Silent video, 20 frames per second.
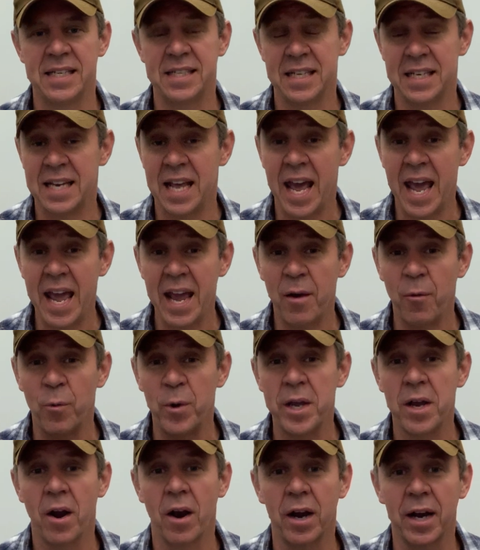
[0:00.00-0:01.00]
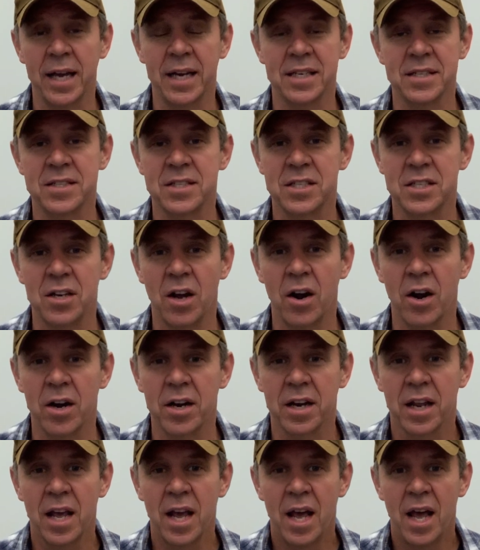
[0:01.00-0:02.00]
Today, we are going to
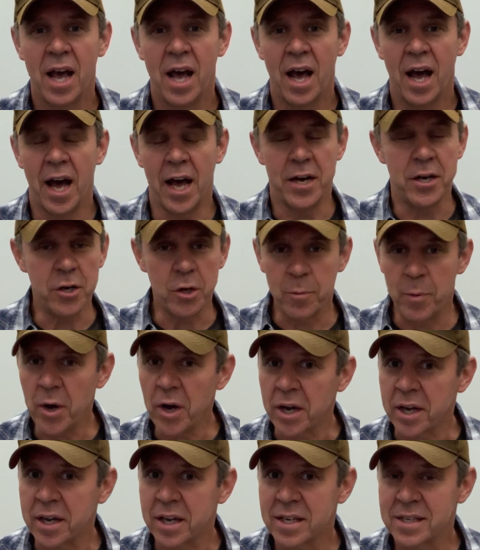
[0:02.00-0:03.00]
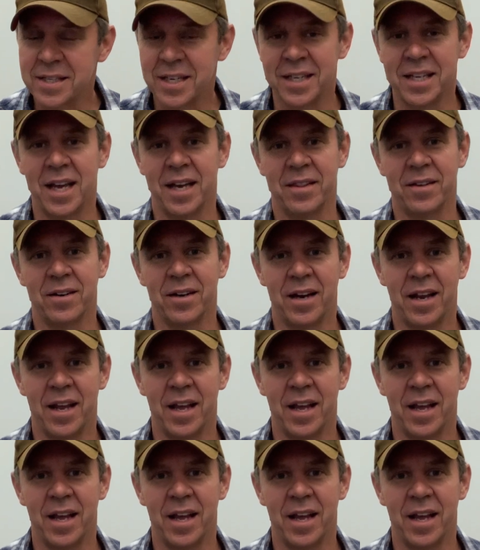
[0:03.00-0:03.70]
start a new book together.